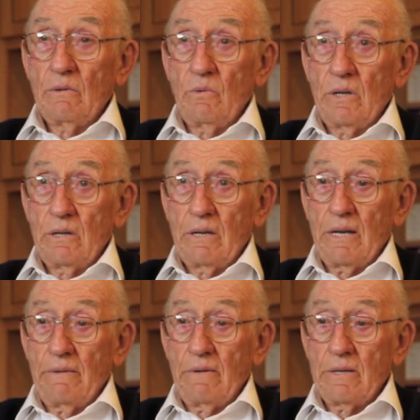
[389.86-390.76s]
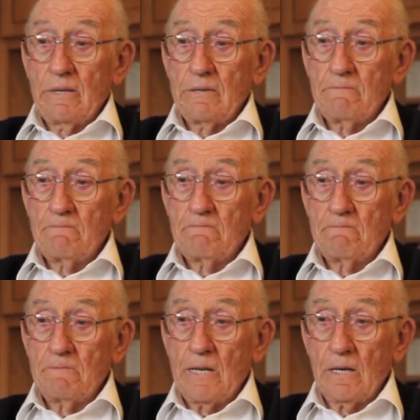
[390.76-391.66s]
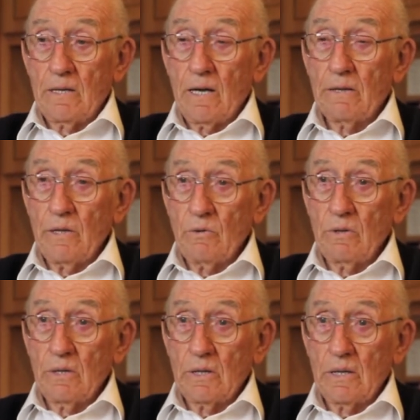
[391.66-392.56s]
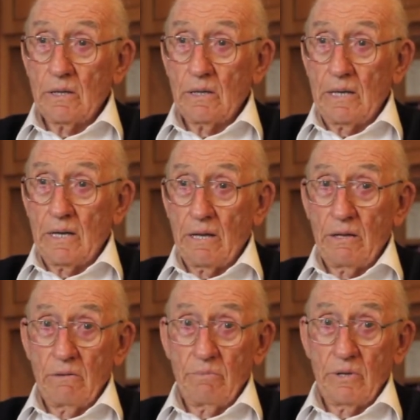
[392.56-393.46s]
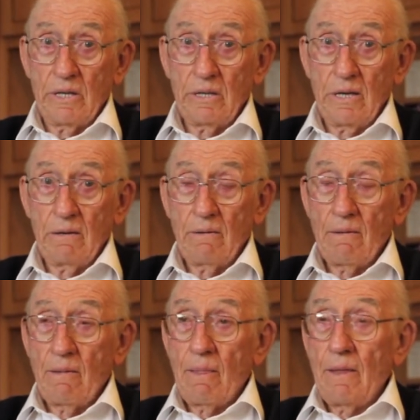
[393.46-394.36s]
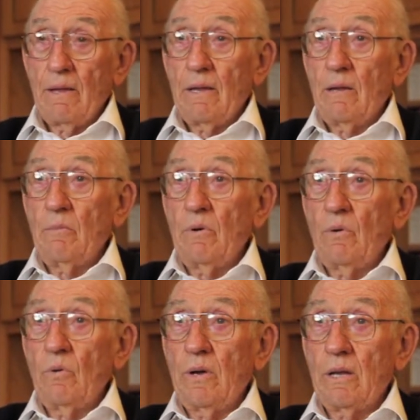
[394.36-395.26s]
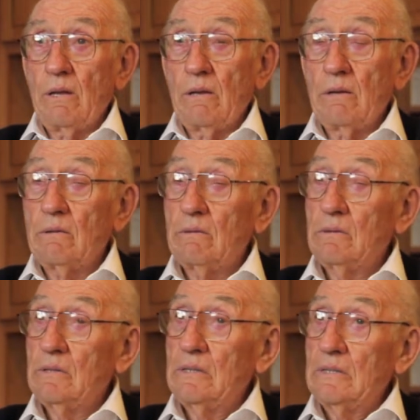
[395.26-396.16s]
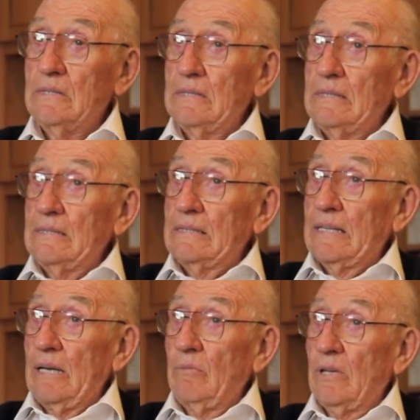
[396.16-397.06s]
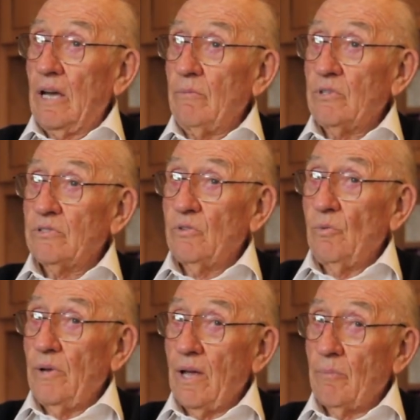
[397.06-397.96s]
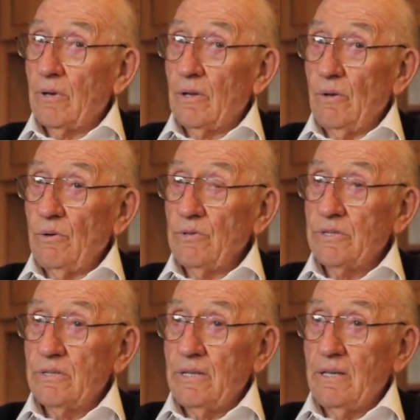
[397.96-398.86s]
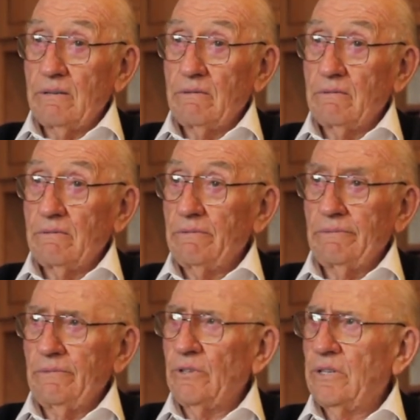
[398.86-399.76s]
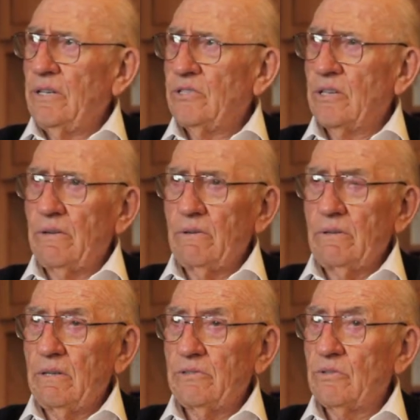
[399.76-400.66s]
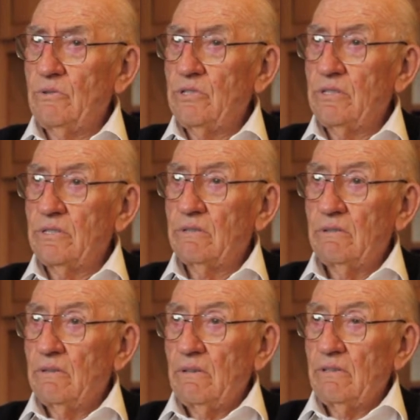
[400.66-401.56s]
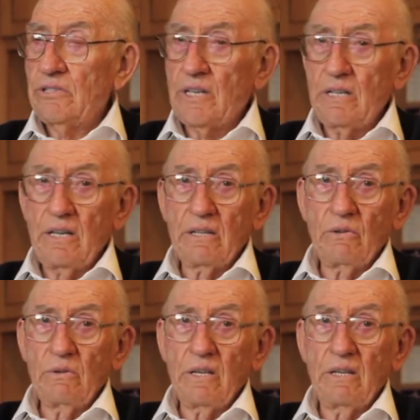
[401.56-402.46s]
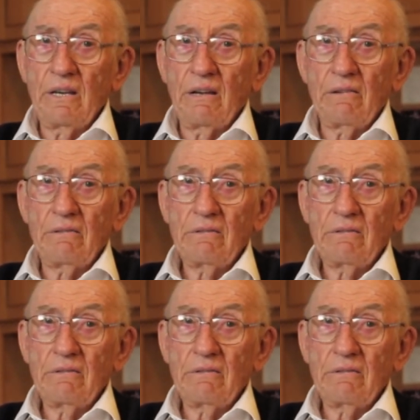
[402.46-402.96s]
went to have it taken out. They were going to cut that out of the kidney, but when came time to sew me up, closed, they looked at each other and the surgeons decided to take the whole kidney out.